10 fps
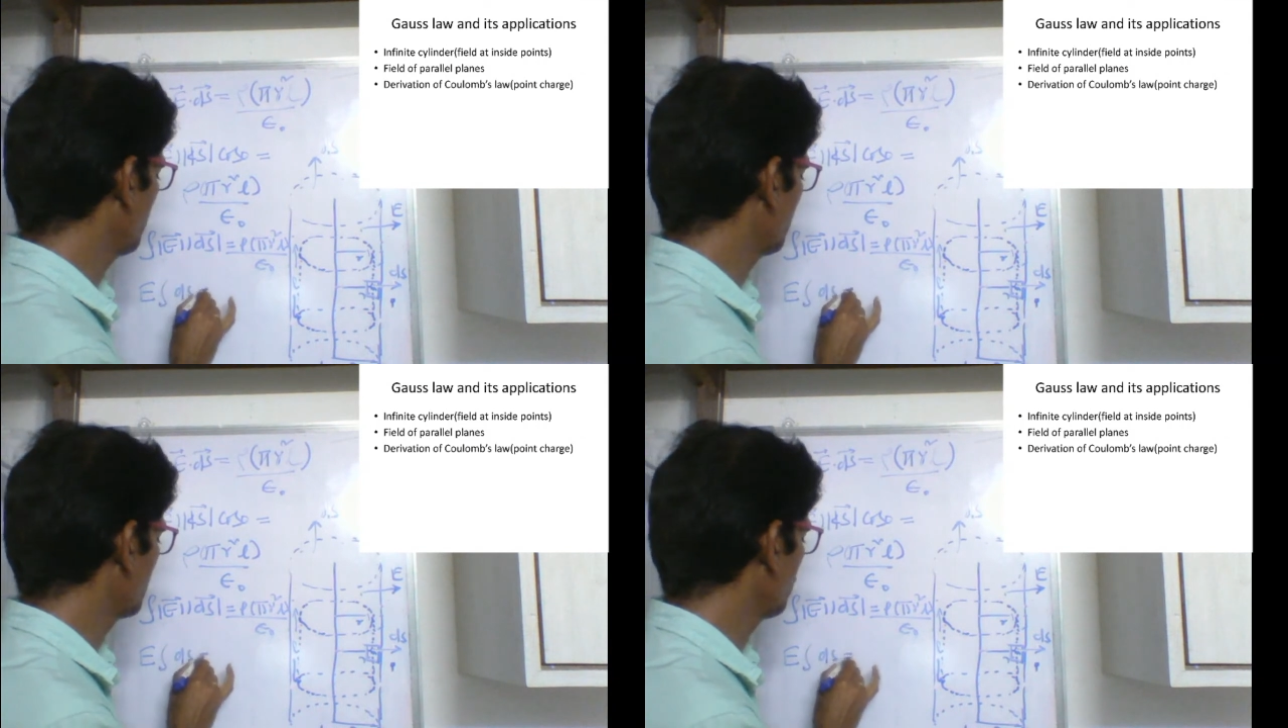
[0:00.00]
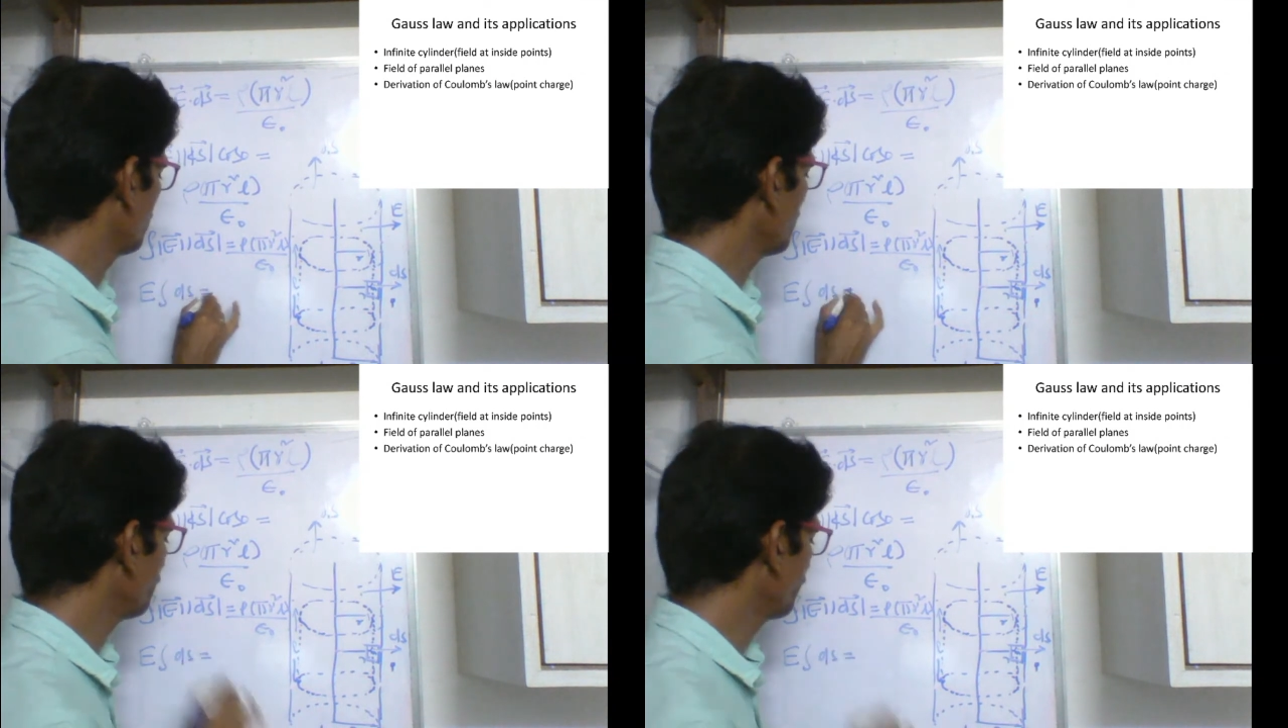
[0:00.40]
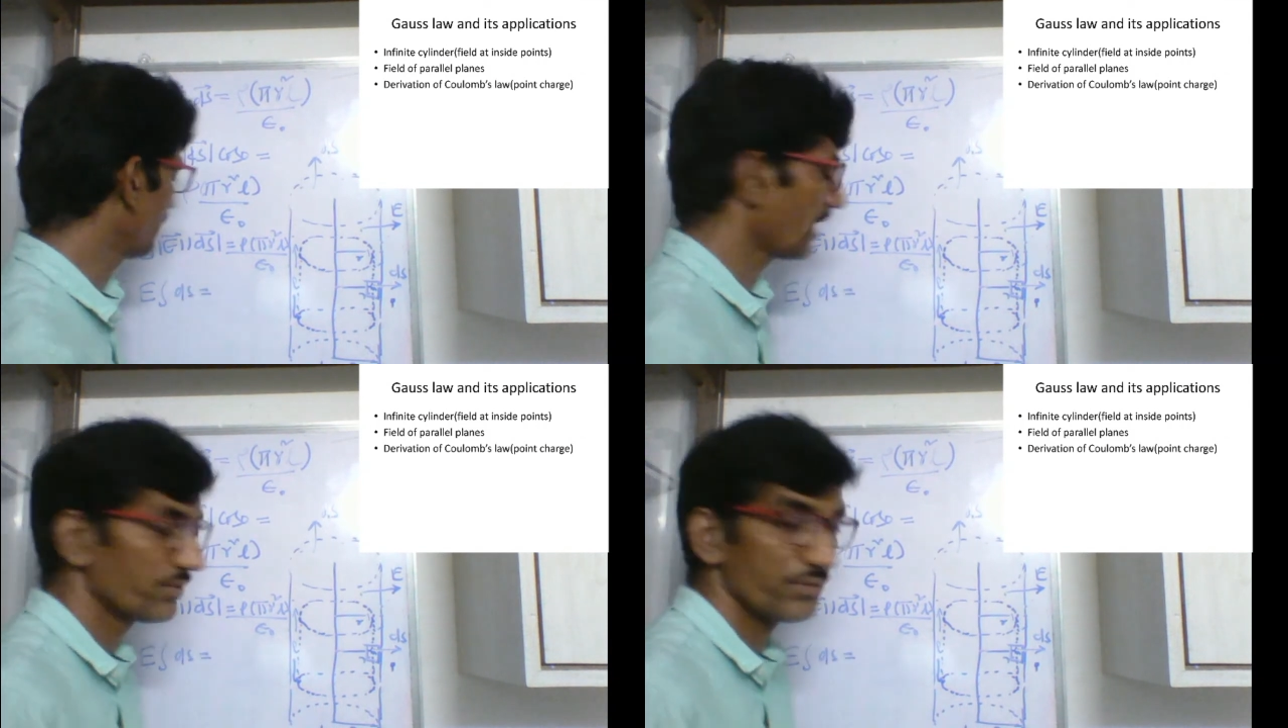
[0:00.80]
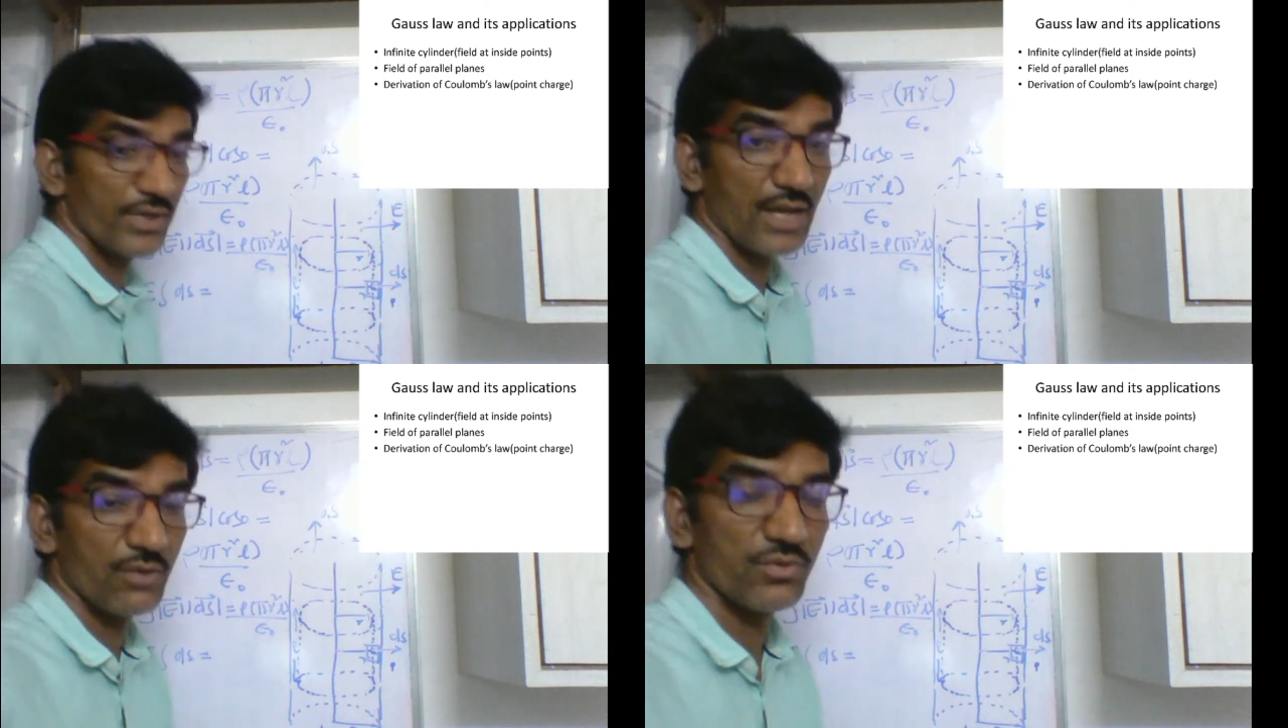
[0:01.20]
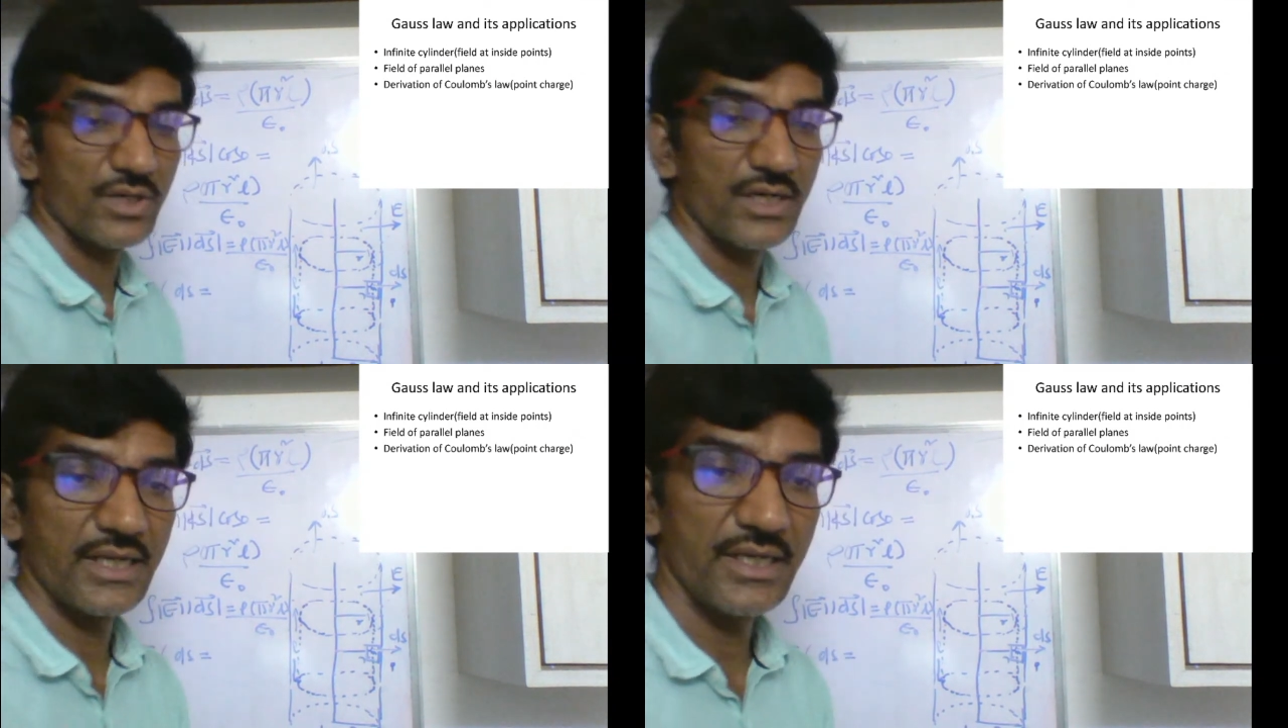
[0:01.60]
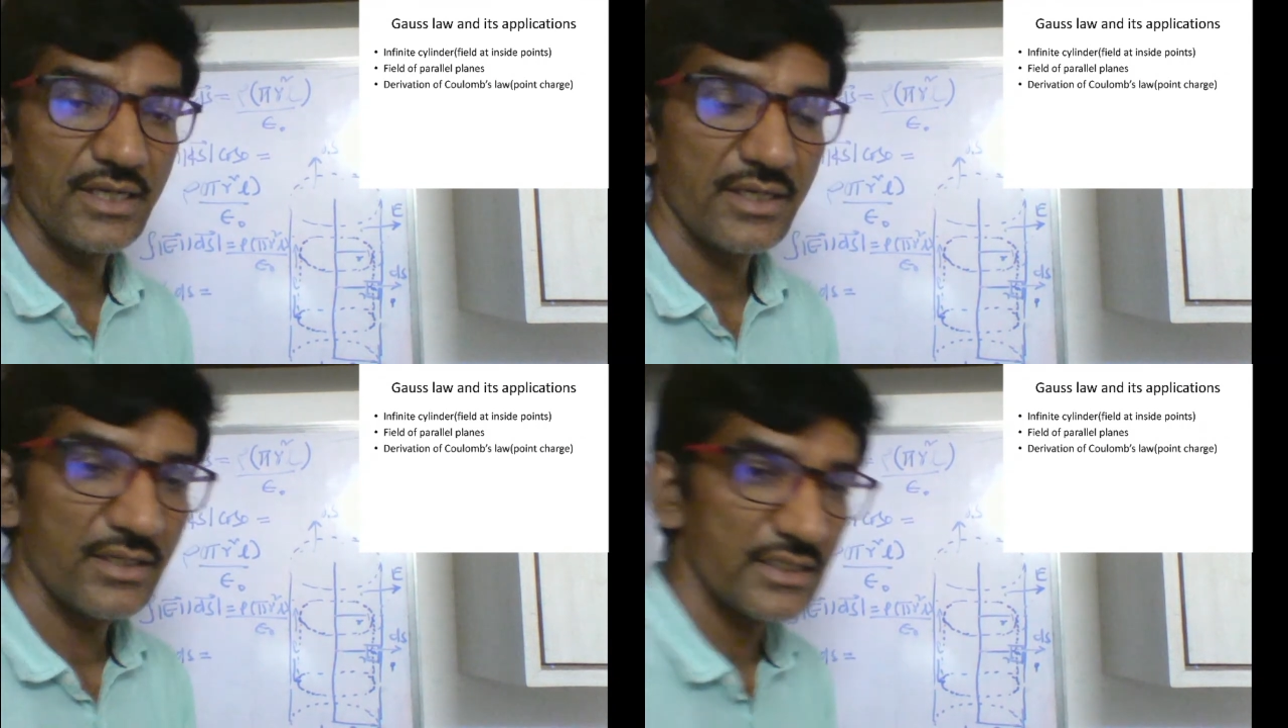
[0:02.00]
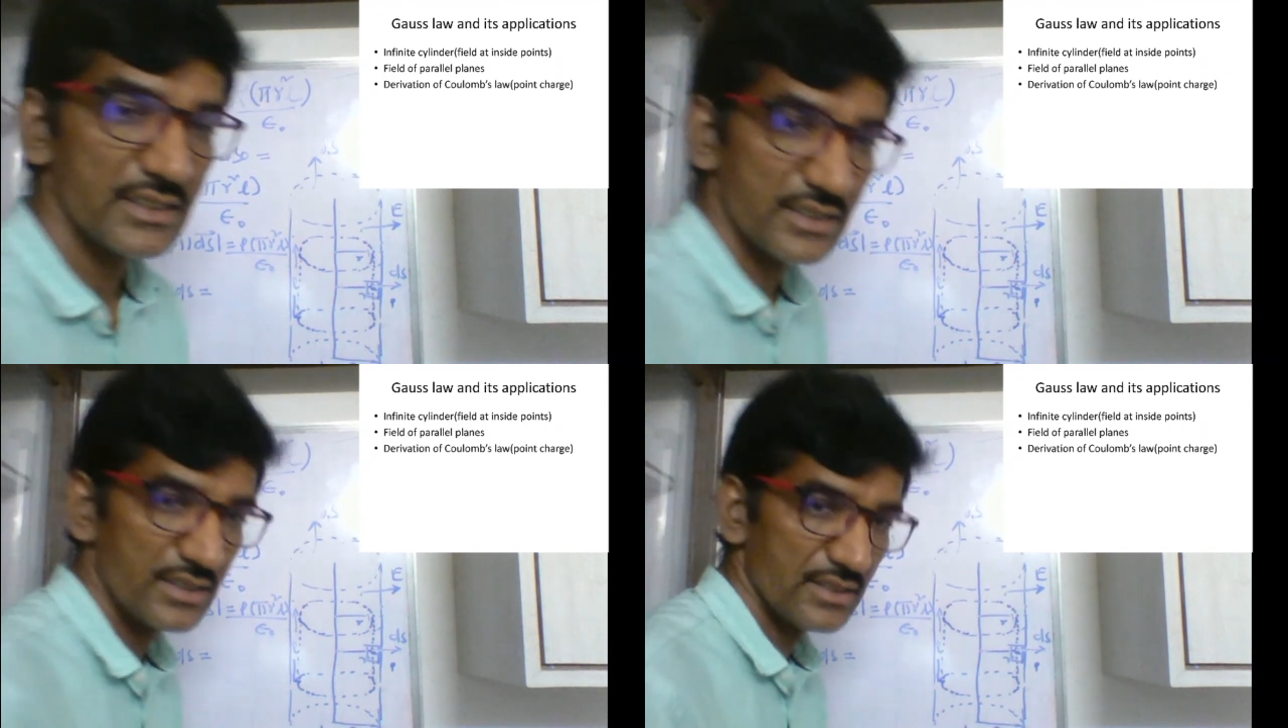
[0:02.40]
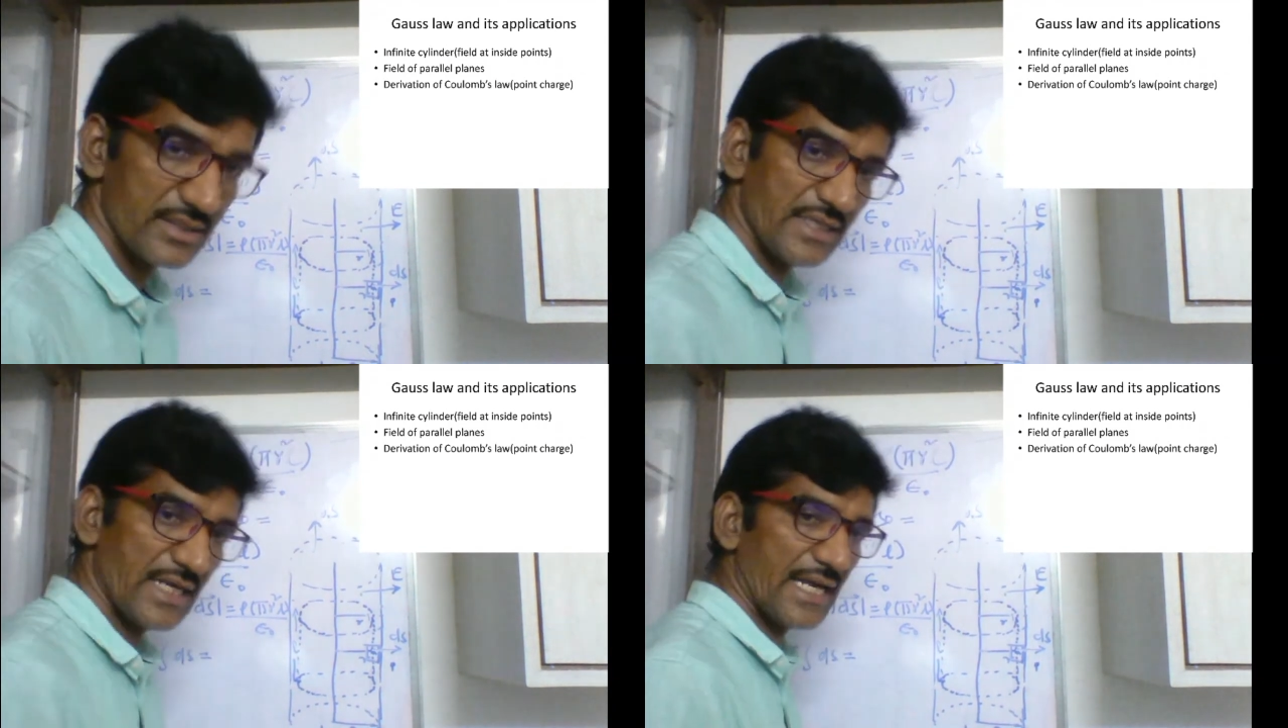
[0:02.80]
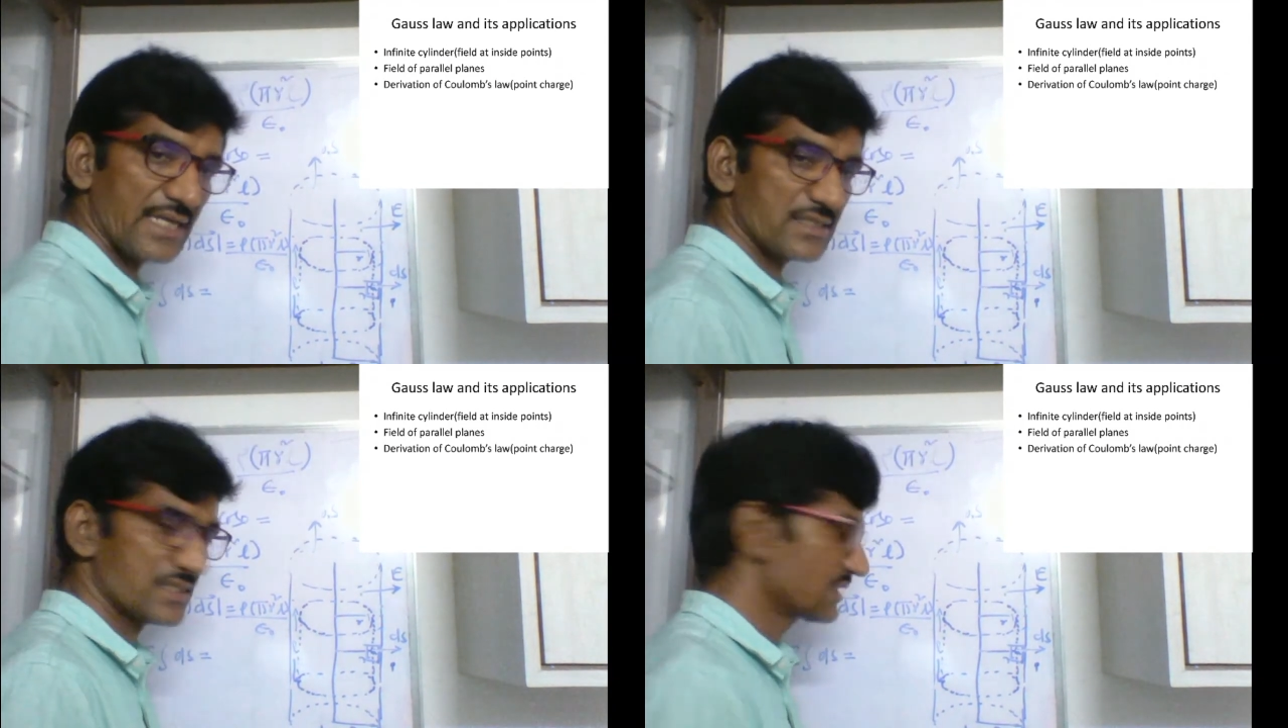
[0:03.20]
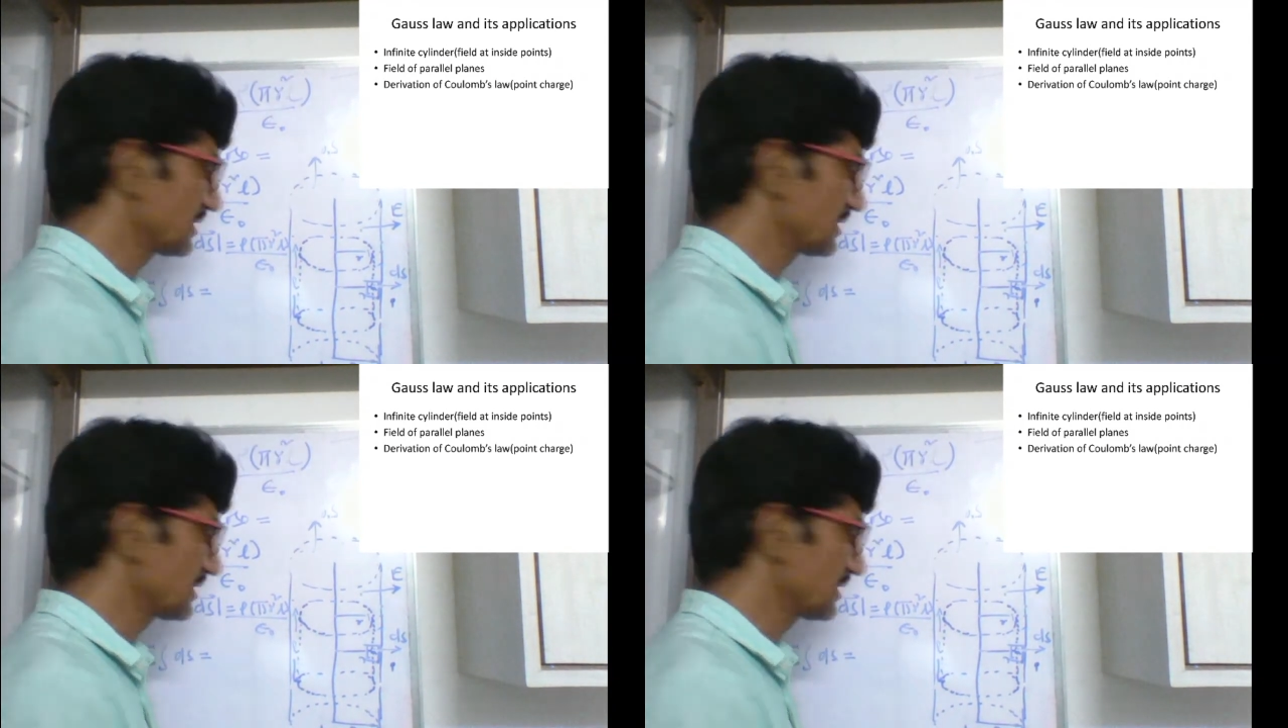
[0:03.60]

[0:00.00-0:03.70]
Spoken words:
symbol you have only integral ds.